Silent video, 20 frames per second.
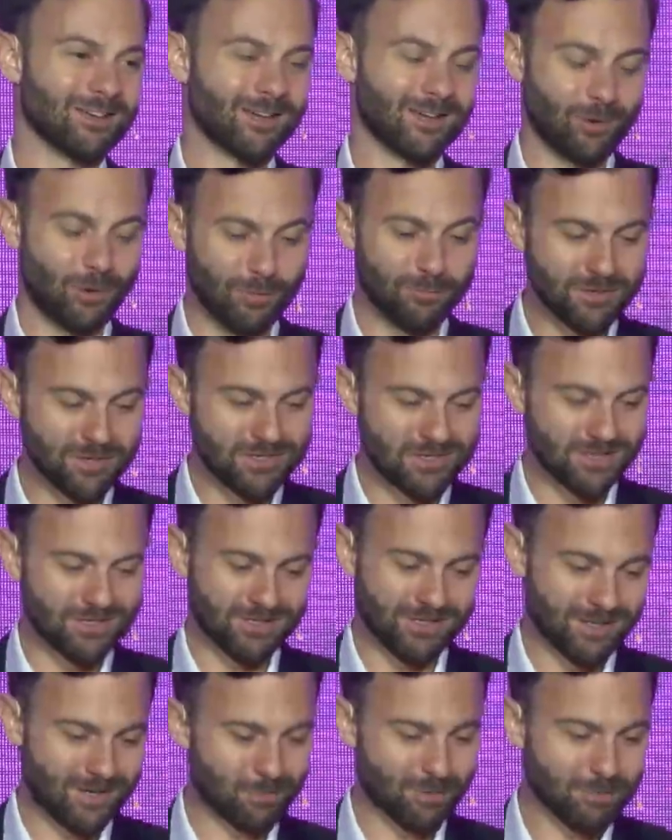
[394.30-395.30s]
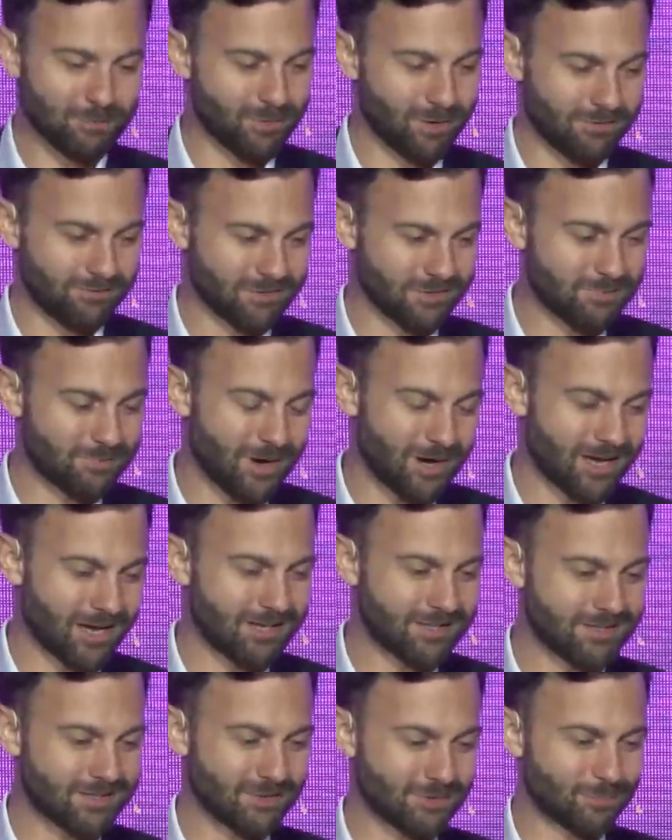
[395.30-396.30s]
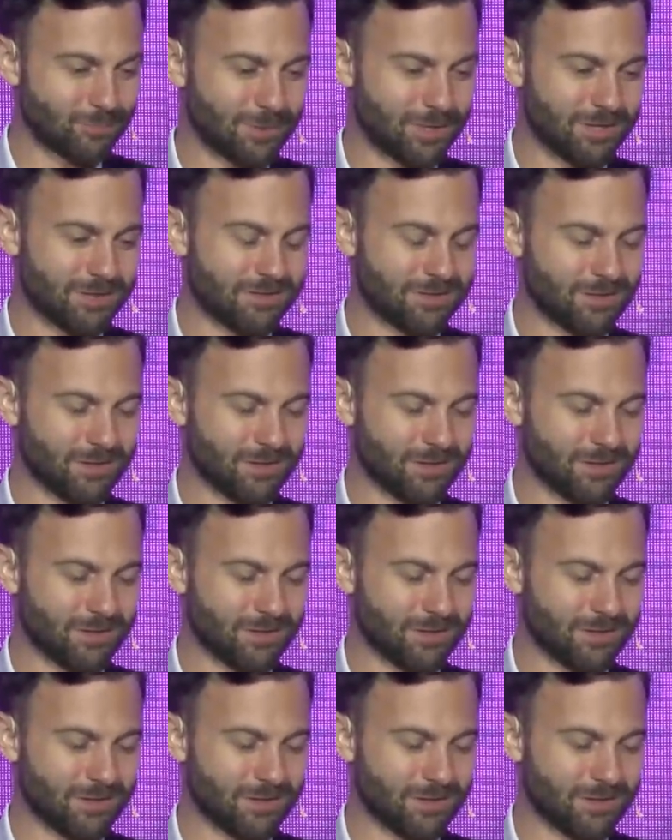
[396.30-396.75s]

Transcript: Obviously I will preface my answer with